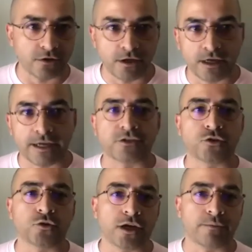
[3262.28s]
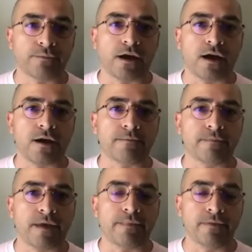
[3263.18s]
kind of tuned up,
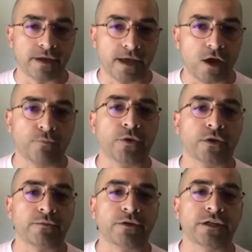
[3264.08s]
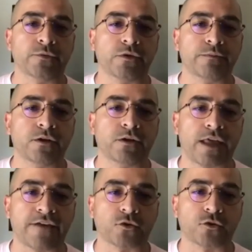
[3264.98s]
and to help the community rebuild
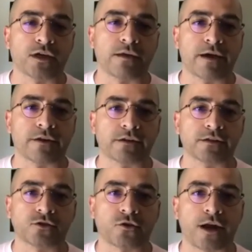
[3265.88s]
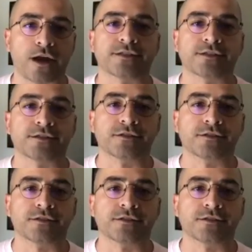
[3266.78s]
after we come out of this crisis.